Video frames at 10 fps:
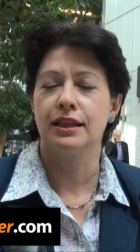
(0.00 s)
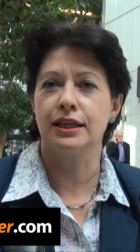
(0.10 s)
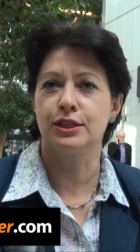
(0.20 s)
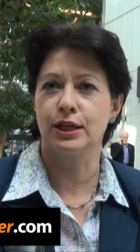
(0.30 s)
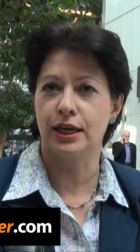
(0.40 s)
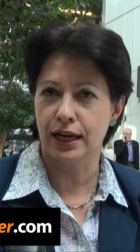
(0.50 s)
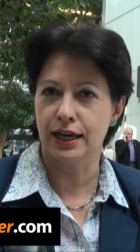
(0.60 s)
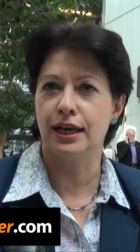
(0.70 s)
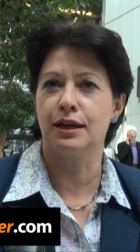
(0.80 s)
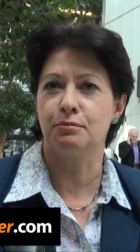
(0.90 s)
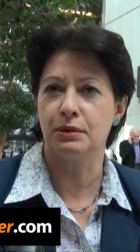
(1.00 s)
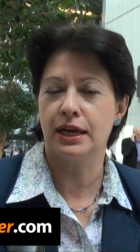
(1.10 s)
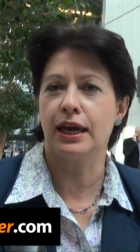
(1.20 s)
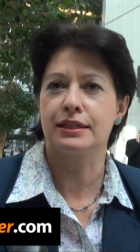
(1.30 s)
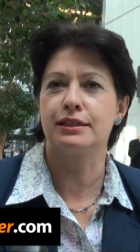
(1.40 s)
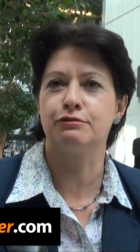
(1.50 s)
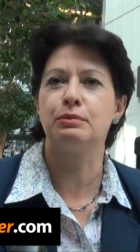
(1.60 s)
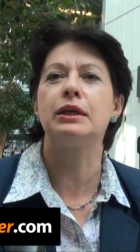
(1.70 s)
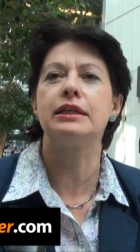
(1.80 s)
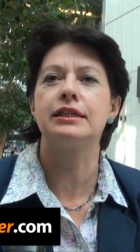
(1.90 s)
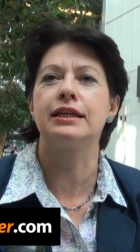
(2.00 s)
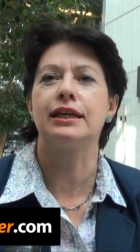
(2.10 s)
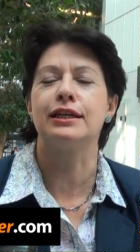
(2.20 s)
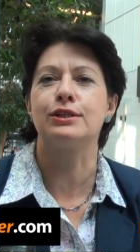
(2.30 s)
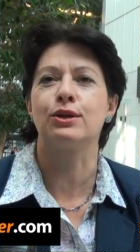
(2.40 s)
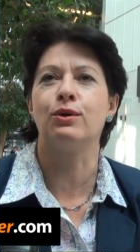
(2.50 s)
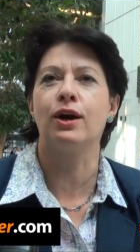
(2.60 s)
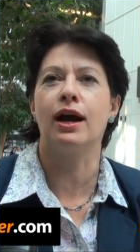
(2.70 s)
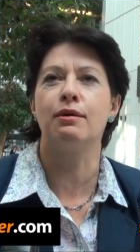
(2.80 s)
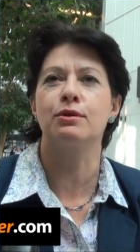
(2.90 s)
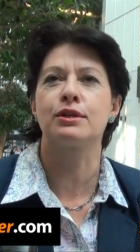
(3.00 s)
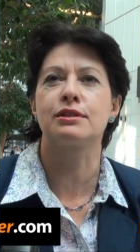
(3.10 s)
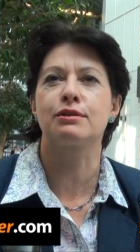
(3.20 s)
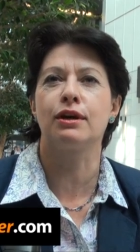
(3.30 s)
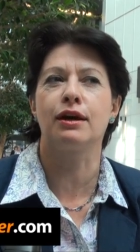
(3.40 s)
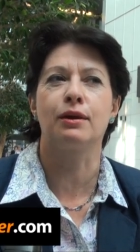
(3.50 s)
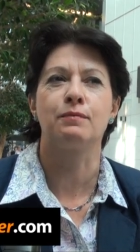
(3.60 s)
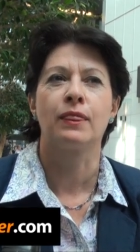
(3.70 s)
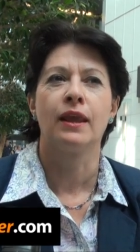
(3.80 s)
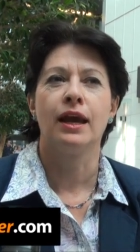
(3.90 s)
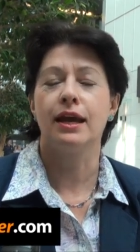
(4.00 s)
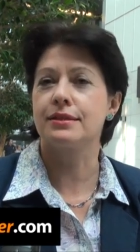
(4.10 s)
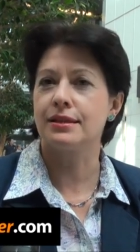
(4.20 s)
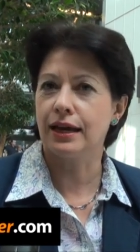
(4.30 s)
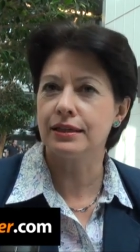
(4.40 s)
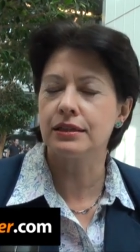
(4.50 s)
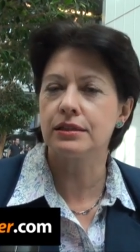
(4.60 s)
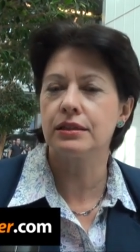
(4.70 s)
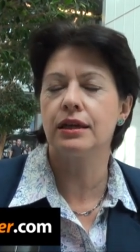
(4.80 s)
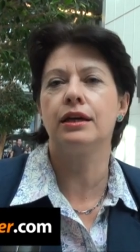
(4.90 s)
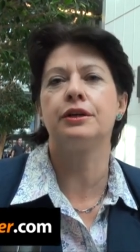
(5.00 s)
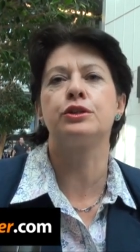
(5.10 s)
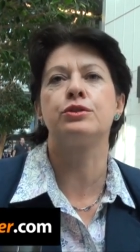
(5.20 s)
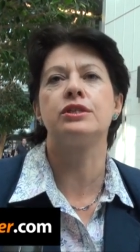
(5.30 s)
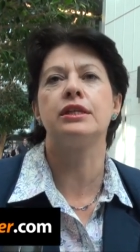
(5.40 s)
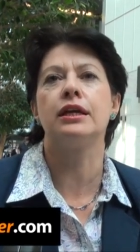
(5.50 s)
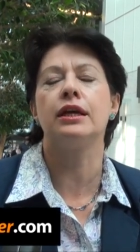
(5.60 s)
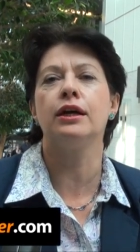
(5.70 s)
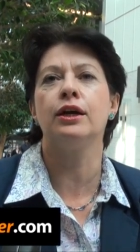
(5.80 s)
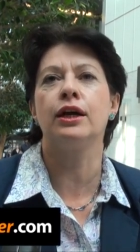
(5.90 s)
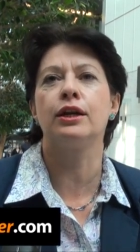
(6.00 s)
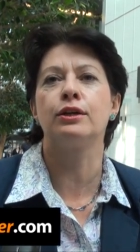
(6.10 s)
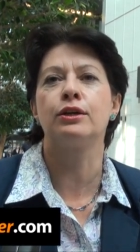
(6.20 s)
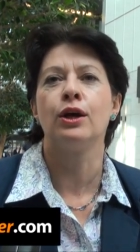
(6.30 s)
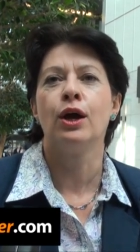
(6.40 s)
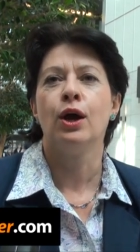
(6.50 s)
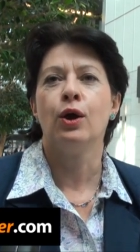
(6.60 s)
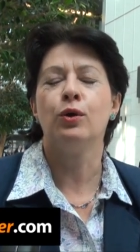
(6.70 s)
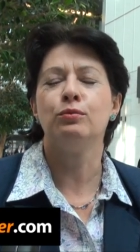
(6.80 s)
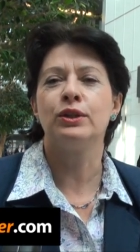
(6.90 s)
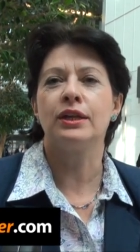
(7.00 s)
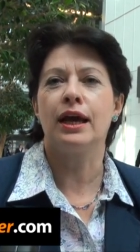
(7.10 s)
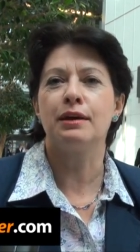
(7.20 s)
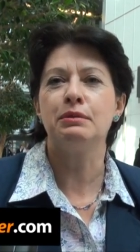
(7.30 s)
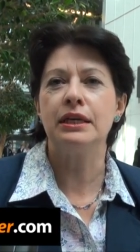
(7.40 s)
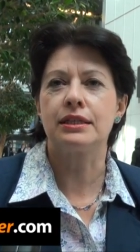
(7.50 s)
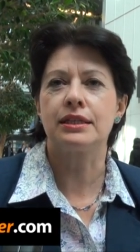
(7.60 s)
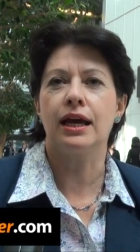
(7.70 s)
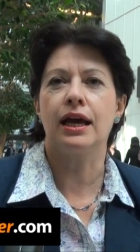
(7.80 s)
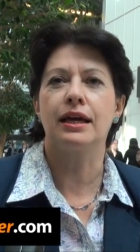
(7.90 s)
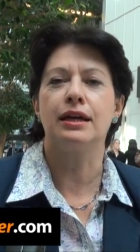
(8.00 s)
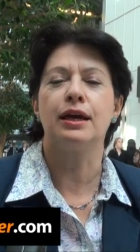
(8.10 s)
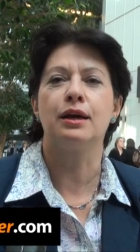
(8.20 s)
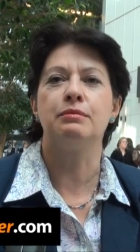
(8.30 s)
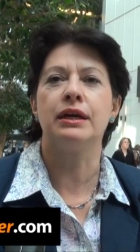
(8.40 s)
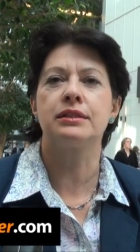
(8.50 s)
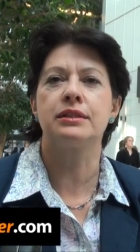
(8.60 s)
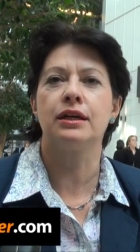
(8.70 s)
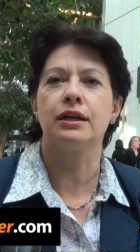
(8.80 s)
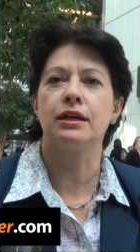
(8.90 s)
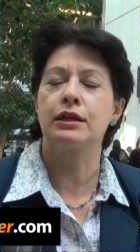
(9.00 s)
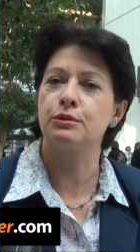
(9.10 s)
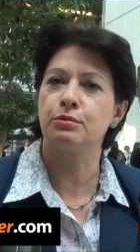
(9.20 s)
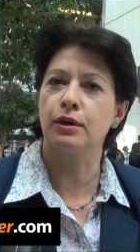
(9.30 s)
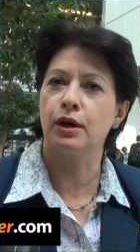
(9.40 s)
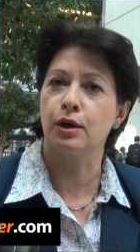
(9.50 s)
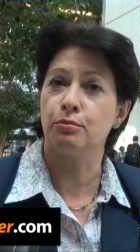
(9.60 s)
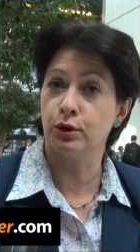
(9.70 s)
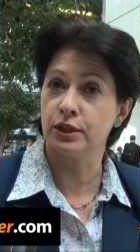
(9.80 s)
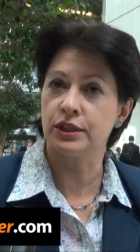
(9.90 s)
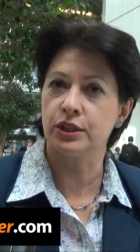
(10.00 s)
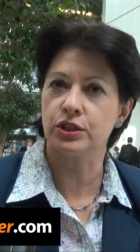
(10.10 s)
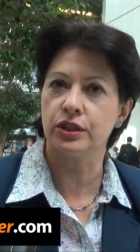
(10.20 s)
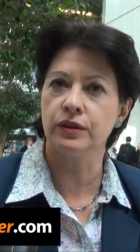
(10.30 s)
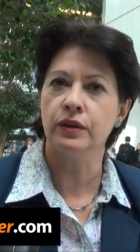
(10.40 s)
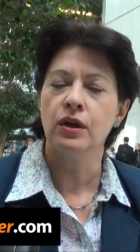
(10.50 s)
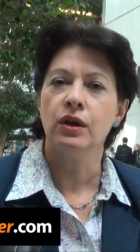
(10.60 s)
that she can be active politically. So I was excited to see her. And whom did I meet? I met a politician